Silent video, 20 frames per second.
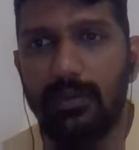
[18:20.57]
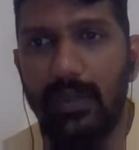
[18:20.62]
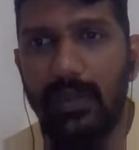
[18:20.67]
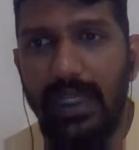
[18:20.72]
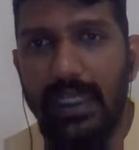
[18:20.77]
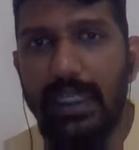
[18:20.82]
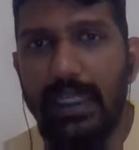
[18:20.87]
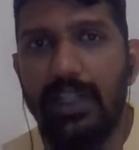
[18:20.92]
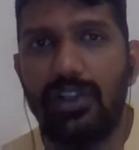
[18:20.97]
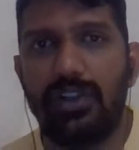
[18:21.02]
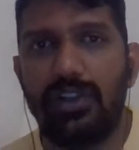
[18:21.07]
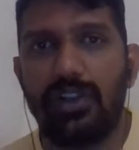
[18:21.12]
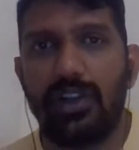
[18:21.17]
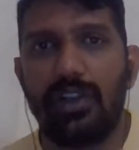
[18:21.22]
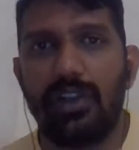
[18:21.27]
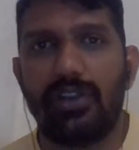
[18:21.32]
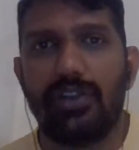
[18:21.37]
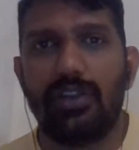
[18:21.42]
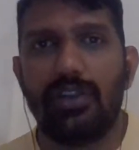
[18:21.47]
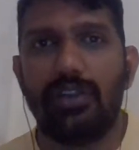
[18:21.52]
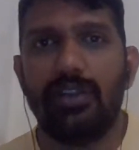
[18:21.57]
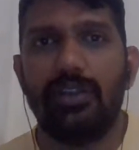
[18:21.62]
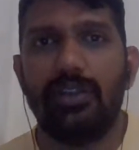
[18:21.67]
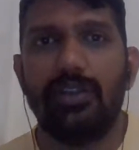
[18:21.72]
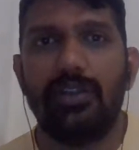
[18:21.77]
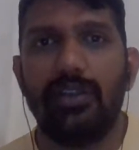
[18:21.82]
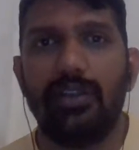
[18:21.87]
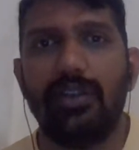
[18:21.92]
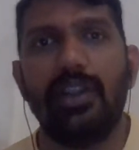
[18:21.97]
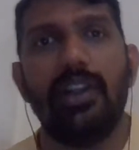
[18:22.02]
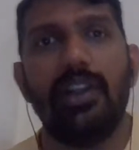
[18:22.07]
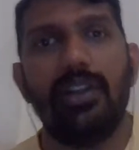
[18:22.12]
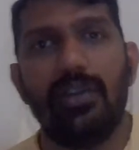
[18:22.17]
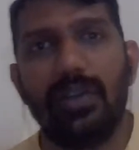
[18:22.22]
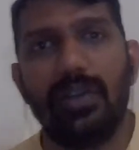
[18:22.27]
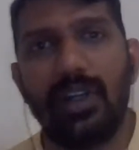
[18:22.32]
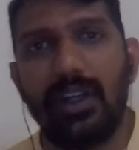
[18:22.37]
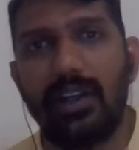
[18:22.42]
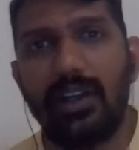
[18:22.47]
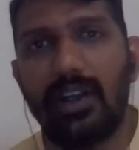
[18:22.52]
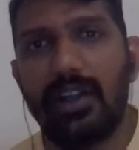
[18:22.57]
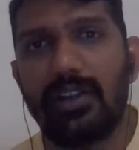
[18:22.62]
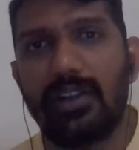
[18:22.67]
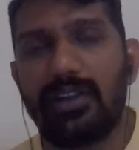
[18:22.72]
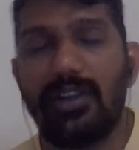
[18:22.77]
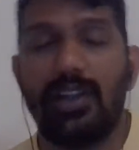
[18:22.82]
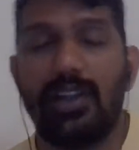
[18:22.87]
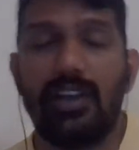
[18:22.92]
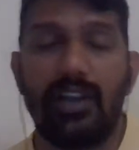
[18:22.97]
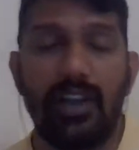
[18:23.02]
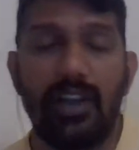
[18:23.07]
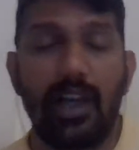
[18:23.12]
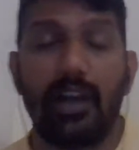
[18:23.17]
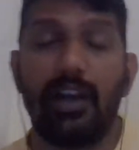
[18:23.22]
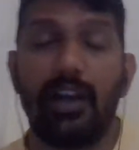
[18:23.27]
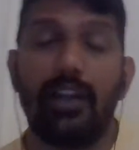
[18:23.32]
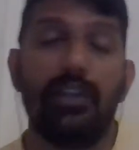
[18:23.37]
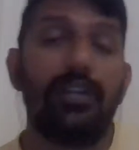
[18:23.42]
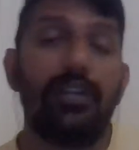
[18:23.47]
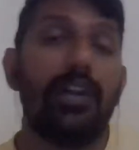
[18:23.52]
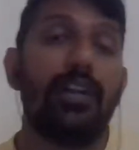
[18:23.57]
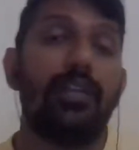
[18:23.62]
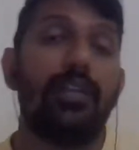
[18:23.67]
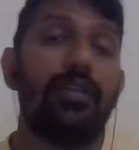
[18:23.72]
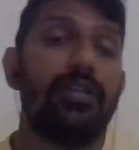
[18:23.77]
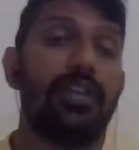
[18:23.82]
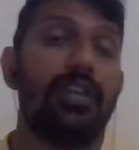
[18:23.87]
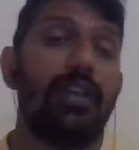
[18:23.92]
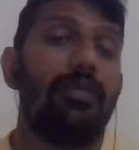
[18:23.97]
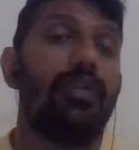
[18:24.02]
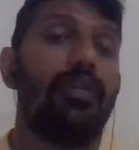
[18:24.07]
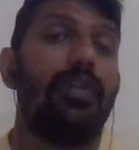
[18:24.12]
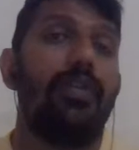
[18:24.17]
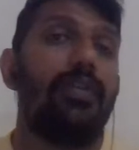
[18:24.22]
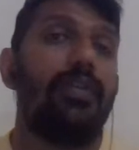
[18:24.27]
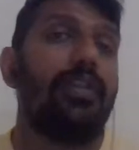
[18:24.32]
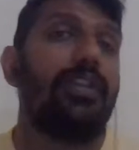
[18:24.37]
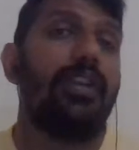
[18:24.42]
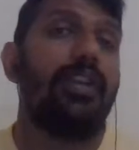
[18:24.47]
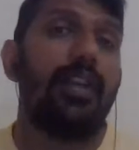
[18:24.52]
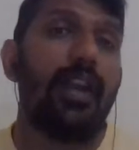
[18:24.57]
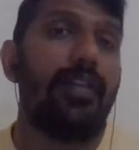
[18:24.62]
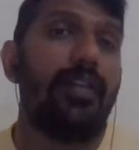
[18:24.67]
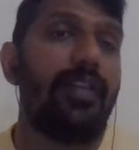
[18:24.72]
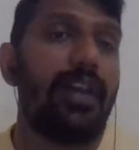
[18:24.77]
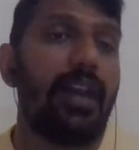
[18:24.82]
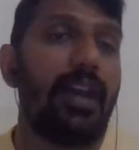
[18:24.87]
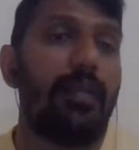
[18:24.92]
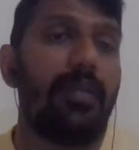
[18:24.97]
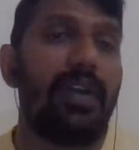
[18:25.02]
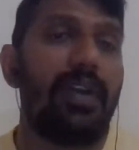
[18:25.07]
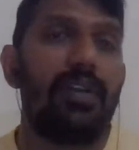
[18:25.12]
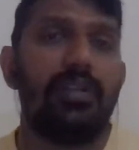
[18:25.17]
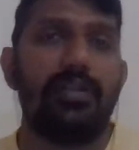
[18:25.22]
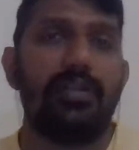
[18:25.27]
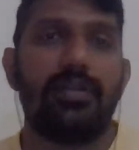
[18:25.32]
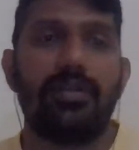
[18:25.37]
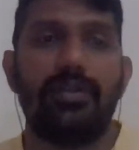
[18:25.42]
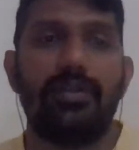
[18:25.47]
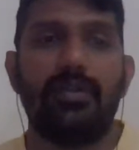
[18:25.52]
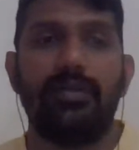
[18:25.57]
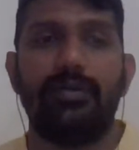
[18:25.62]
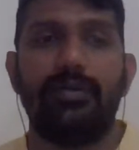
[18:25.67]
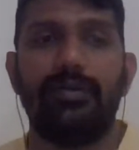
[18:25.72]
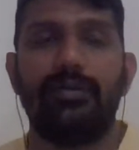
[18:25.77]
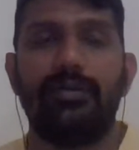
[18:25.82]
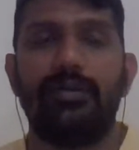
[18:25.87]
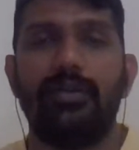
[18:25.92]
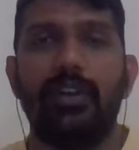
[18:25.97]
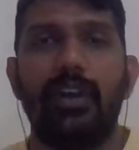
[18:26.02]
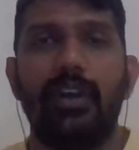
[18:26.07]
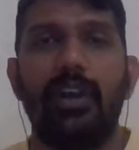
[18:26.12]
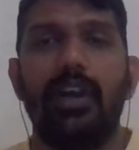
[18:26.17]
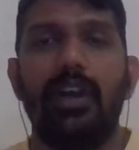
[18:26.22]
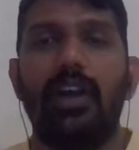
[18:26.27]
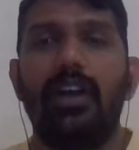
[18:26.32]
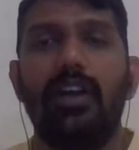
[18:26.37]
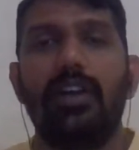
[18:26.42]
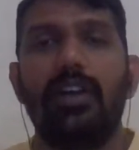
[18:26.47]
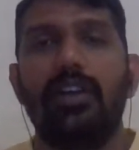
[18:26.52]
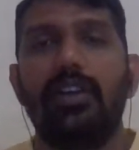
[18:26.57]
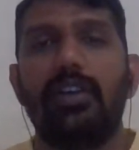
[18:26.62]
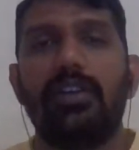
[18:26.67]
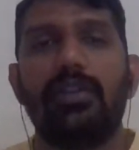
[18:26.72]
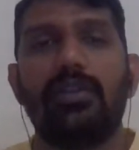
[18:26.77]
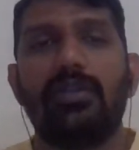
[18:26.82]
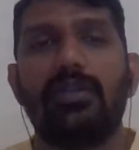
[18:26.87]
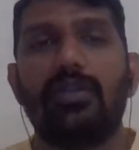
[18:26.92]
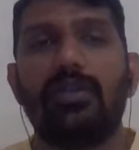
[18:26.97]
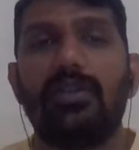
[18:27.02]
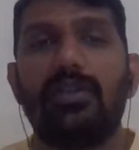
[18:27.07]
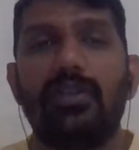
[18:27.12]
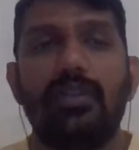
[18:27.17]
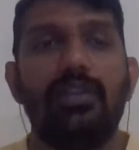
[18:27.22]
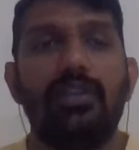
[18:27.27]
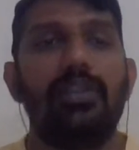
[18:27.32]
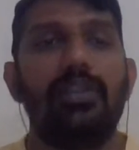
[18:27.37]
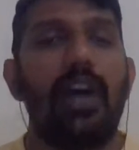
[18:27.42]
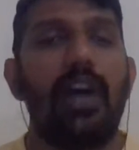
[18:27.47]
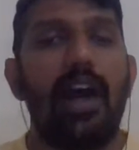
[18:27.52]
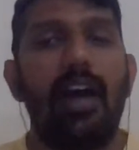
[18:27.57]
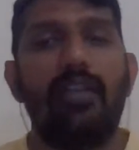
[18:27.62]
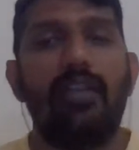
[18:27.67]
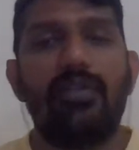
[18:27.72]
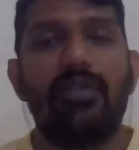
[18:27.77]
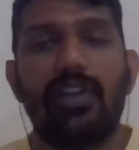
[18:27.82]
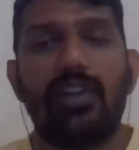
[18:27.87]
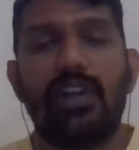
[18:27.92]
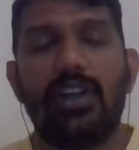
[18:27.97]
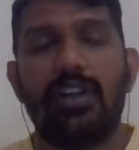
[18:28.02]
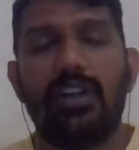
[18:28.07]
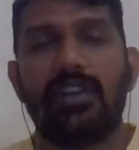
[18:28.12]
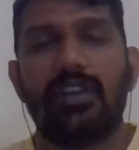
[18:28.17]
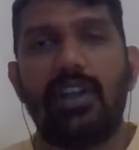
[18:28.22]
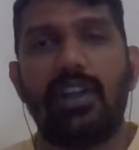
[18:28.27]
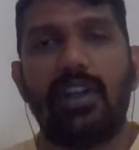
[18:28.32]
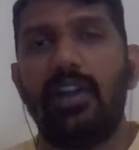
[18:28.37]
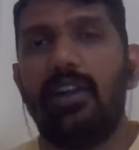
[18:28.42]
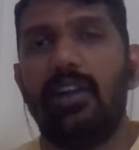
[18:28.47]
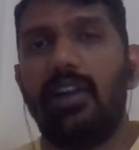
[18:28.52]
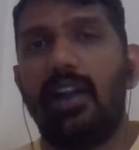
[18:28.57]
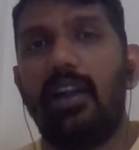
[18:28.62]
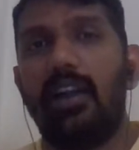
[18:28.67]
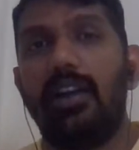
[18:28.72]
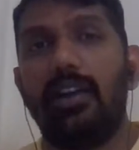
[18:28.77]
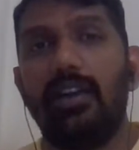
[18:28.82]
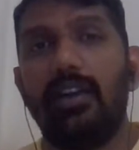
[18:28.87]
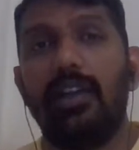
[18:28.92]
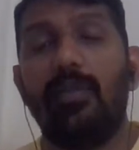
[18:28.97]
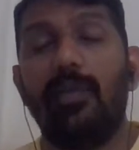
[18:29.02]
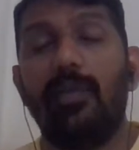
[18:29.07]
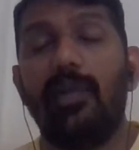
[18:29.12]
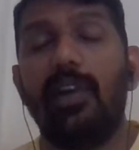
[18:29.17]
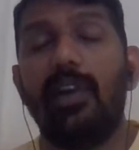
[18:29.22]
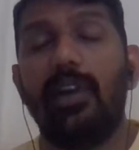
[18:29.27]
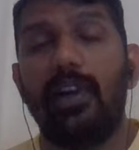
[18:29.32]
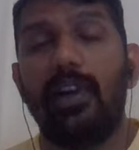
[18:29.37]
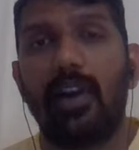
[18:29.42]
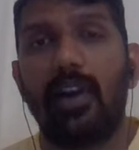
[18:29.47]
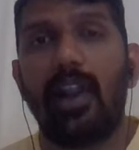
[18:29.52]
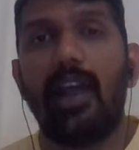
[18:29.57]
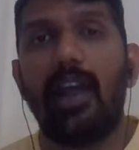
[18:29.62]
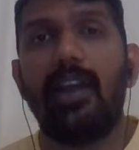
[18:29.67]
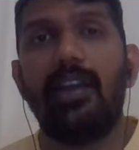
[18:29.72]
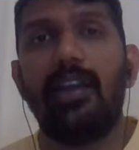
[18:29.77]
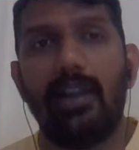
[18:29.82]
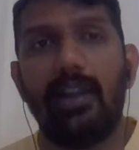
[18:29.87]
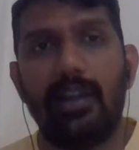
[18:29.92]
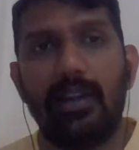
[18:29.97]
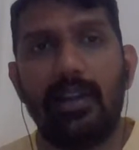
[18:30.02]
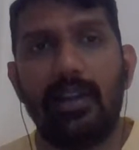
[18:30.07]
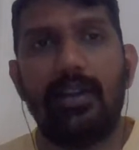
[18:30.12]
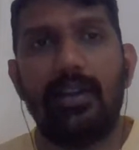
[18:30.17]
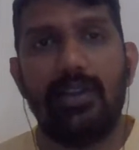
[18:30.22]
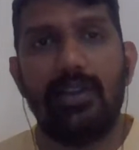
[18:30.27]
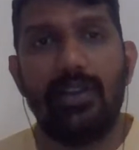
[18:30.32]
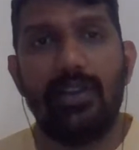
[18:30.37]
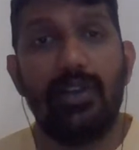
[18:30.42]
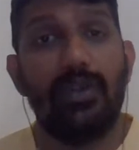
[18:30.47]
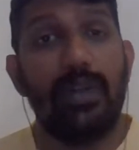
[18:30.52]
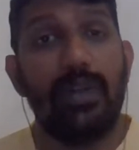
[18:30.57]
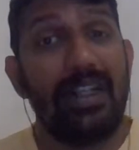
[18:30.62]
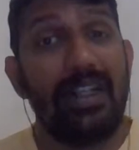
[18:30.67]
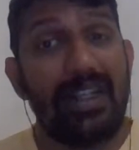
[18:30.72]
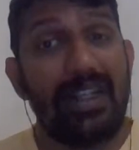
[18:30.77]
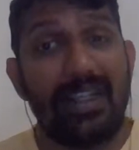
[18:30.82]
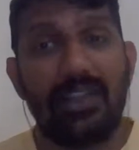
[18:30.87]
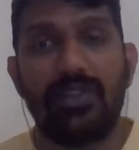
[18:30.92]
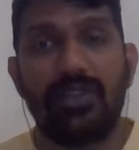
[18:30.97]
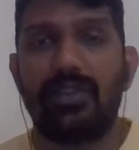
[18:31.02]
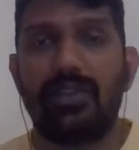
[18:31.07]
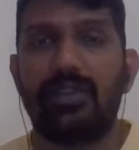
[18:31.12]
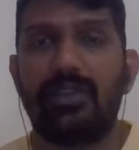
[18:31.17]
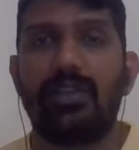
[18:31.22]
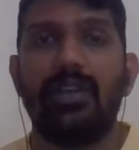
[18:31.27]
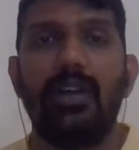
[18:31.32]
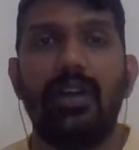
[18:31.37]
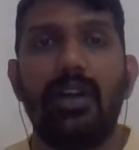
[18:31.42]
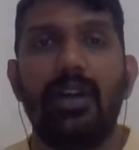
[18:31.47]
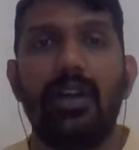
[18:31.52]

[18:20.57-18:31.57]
lead generation, then you can test, then again you can same go for the traffic campaign also. So you have to understand and try doing tests